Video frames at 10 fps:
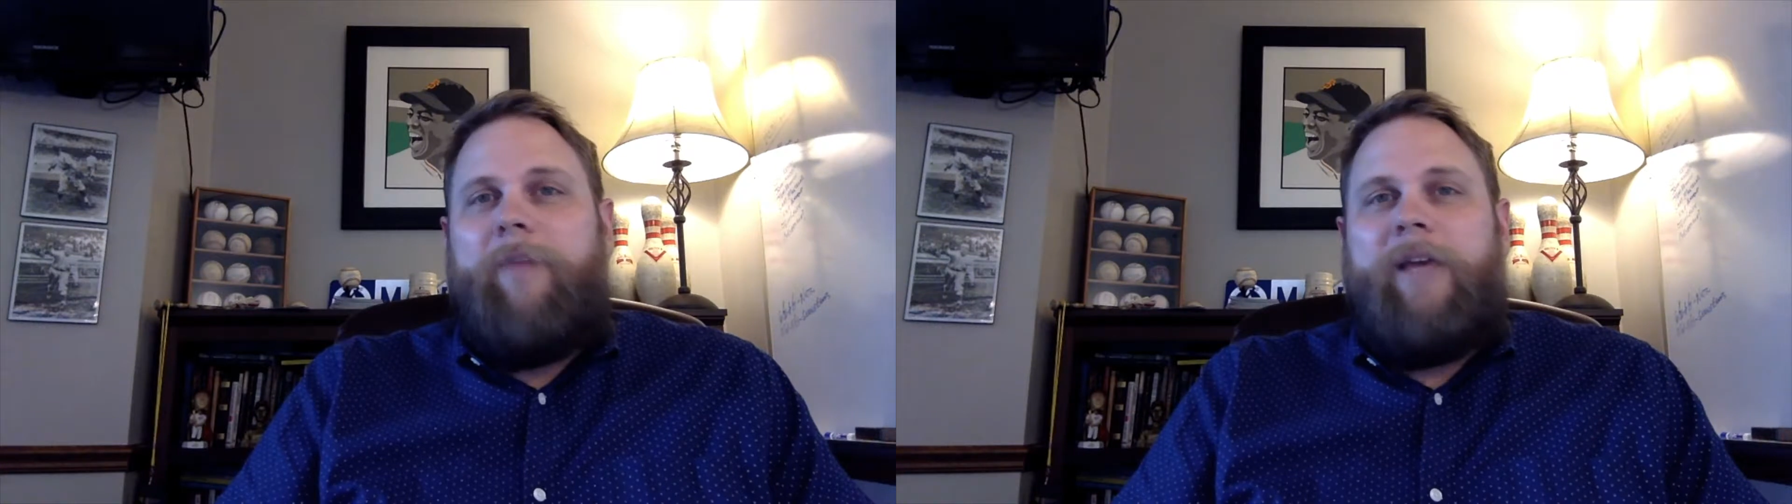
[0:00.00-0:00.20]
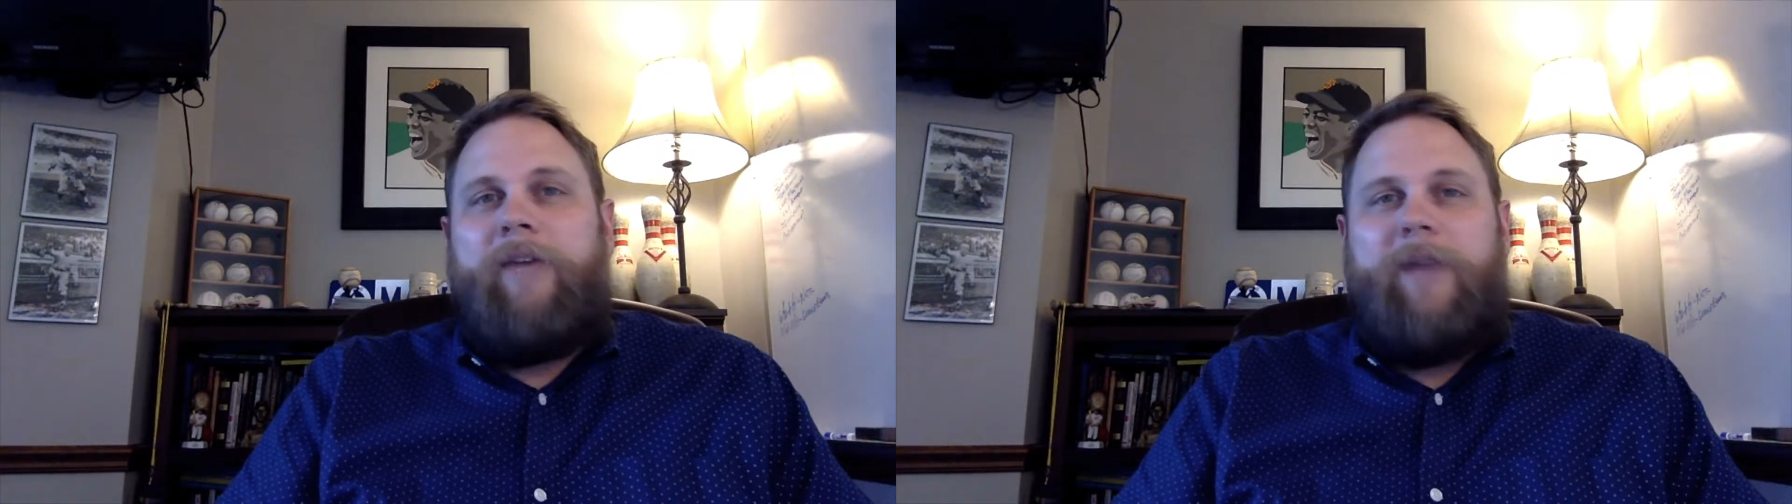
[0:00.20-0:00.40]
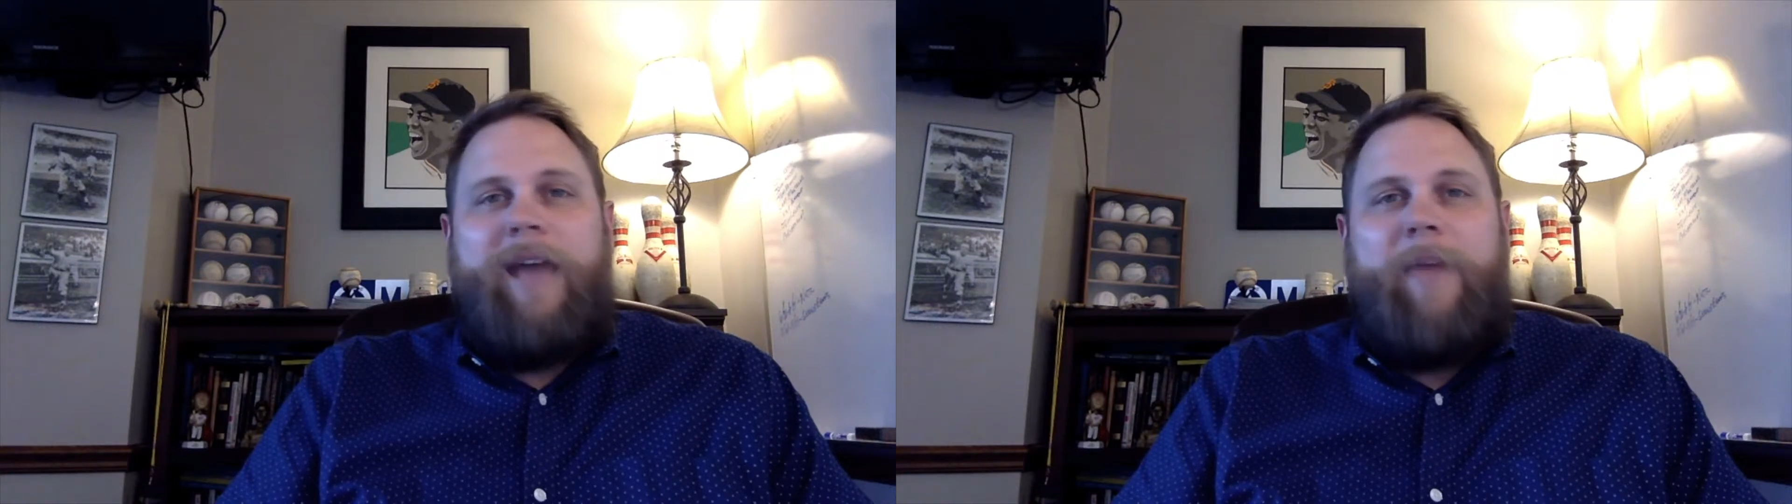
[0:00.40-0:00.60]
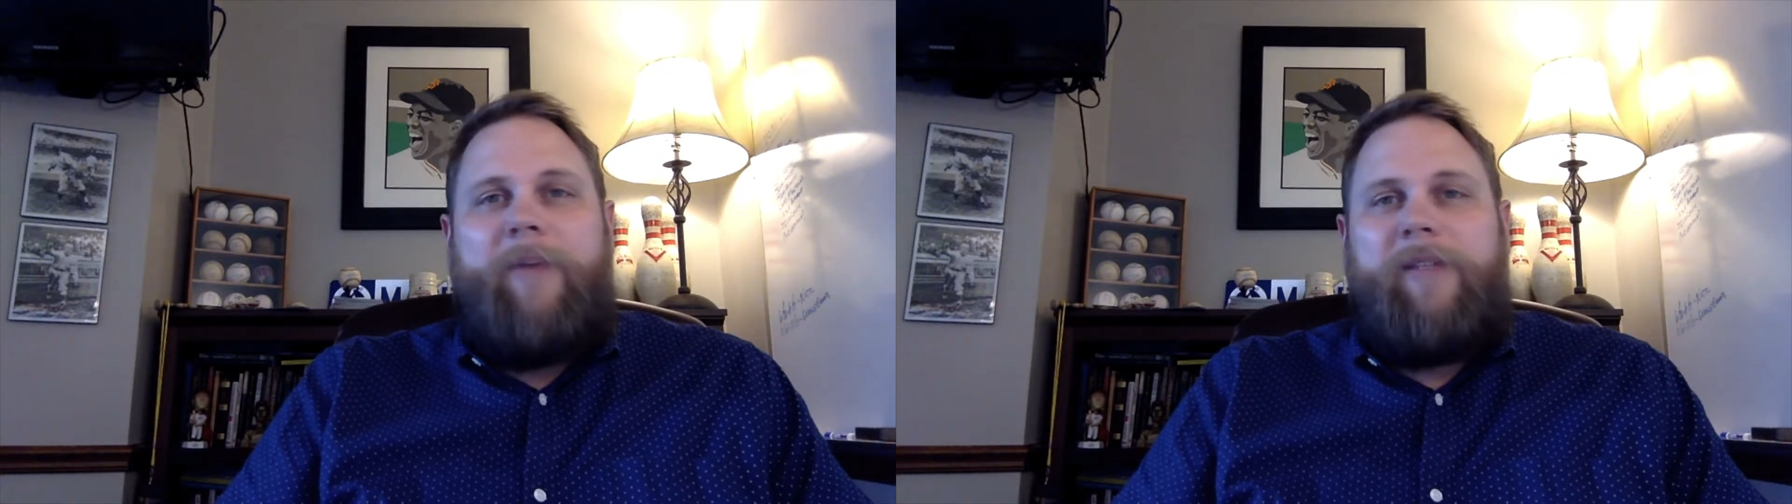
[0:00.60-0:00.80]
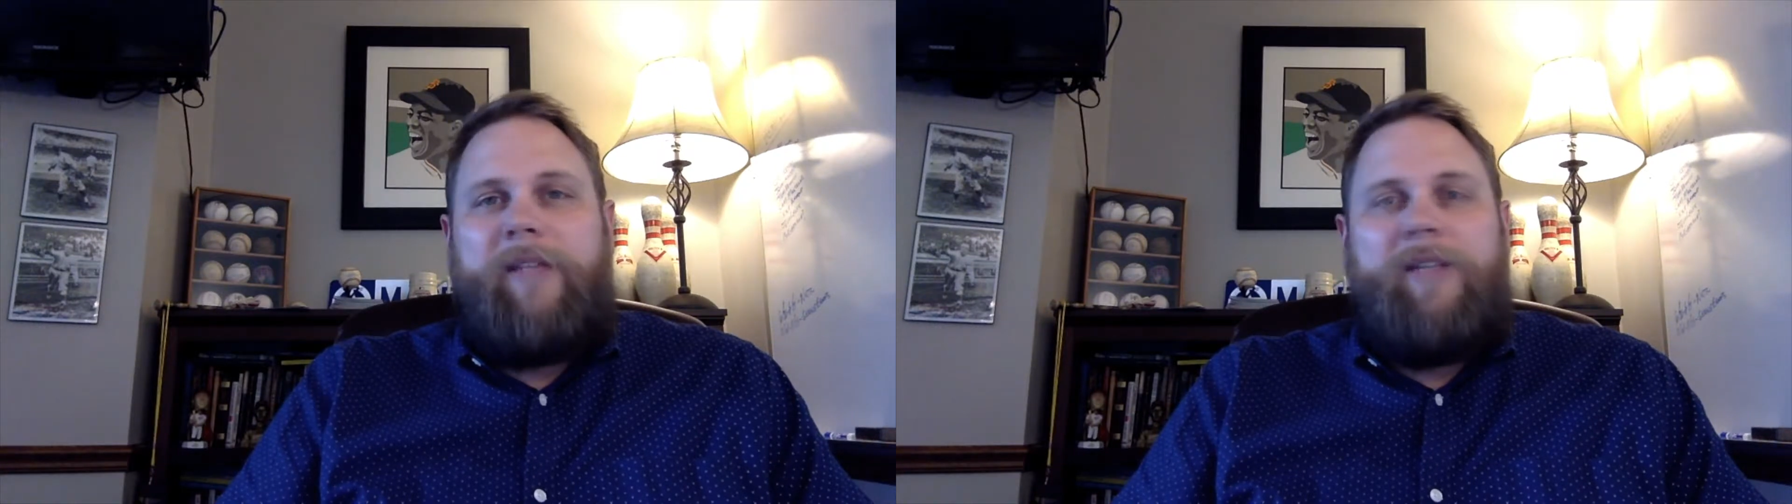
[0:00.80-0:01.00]
Because what
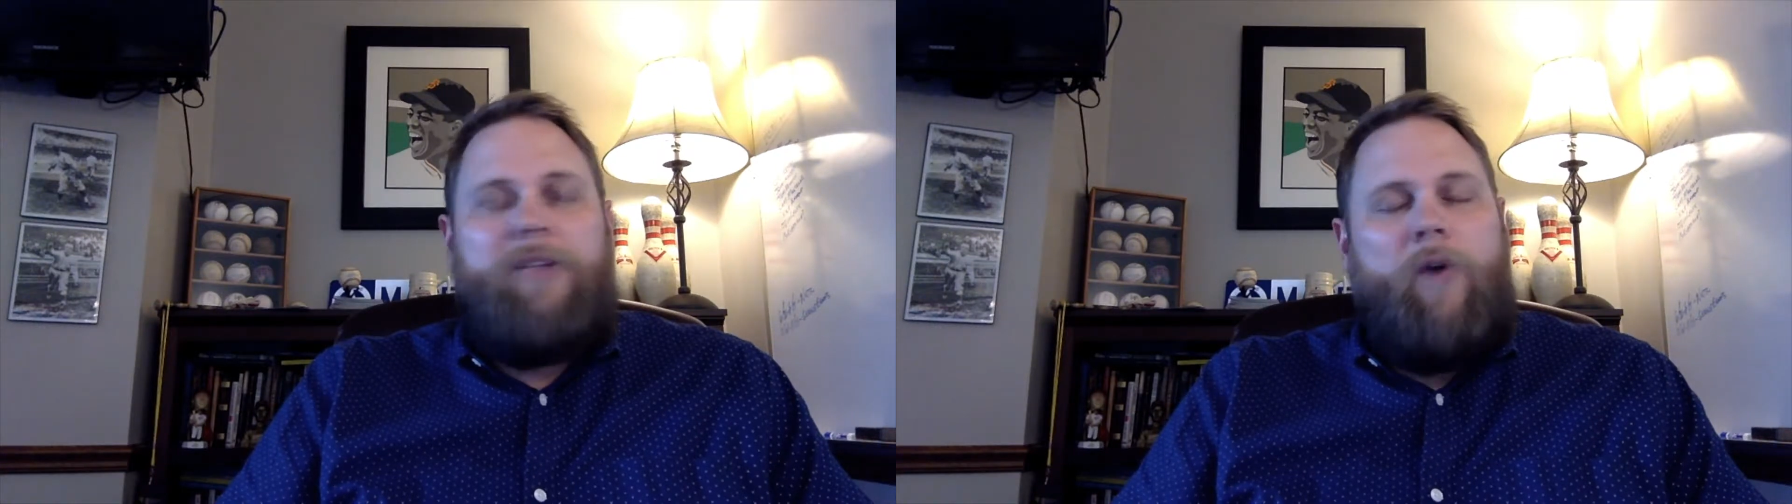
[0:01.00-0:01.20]
happens is the